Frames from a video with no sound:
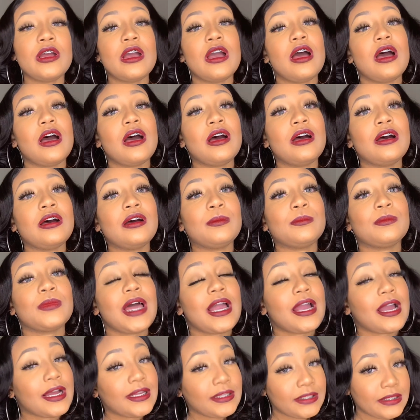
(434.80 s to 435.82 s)
Um,
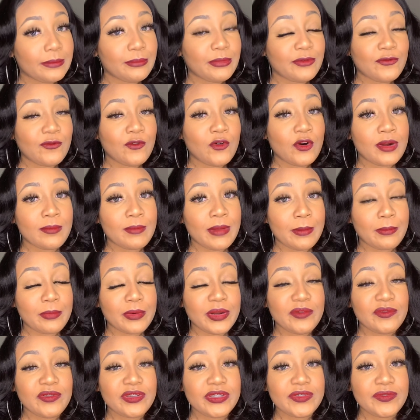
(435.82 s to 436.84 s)
like I said before in my
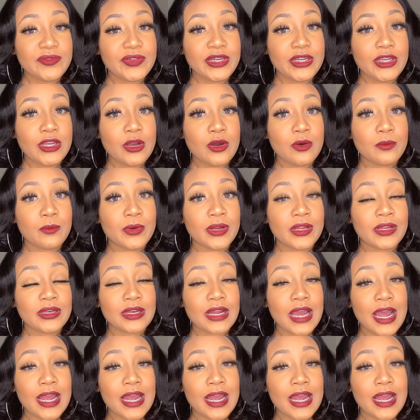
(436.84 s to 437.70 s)
previous video when